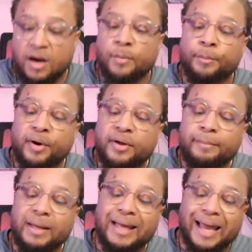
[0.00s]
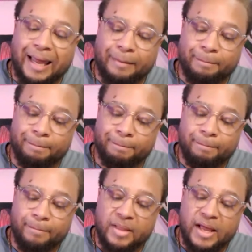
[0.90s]
Bring me game
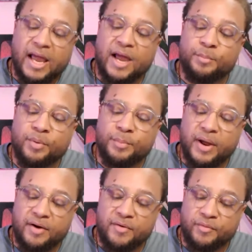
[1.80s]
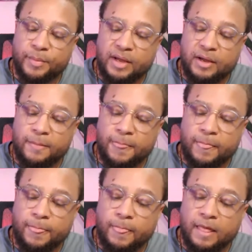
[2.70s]
and prepare for me
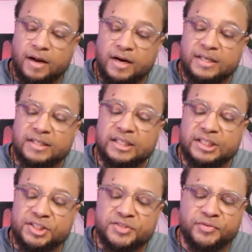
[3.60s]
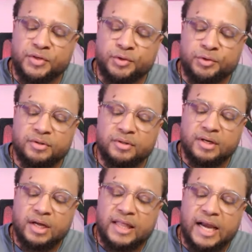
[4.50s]
delicious food
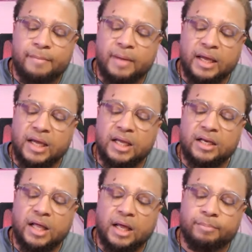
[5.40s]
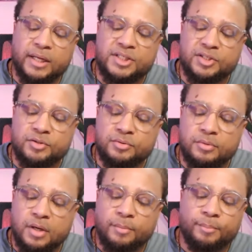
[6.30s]
that I may eat it and bless you
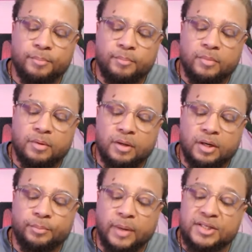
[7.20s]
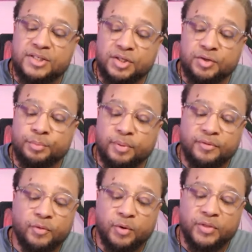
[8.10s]
and bless you
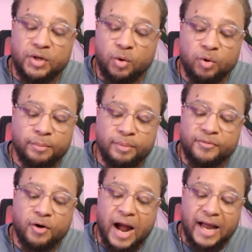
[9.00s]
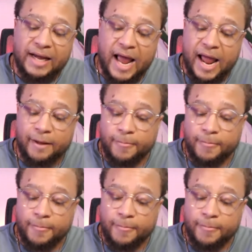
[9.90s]
before the Lord before I die.